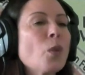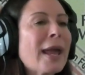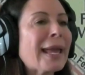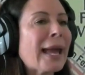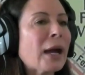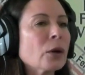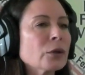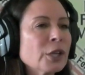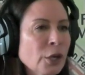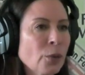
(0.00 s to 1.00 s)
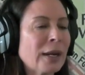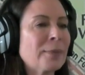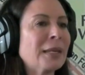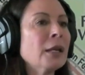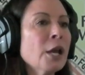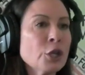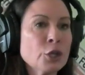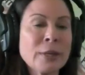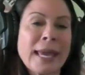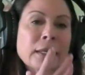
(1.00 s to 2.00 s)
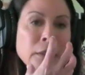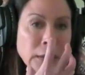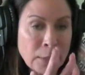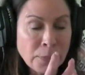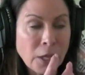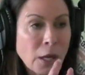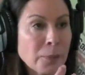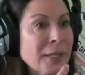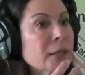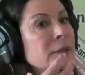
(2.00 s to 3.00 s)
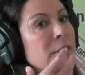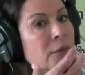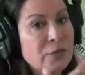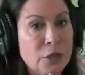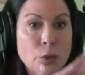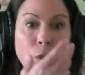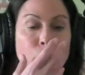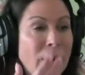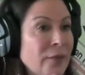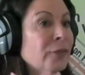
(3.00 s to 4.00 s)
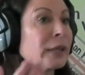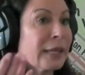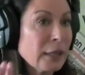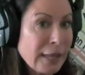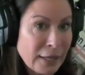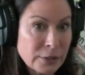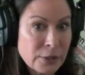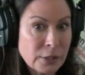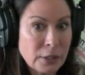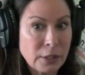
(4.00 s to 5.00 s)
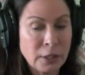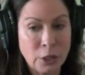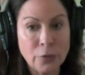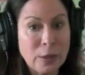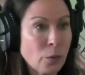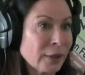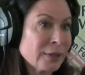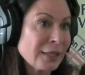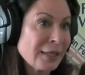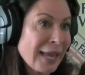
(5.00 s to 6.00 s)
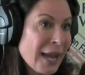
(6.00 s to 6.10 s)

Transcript: way out. You know what I mean? You can't lip lock because the viewer rightfully has the, you know, they want to see the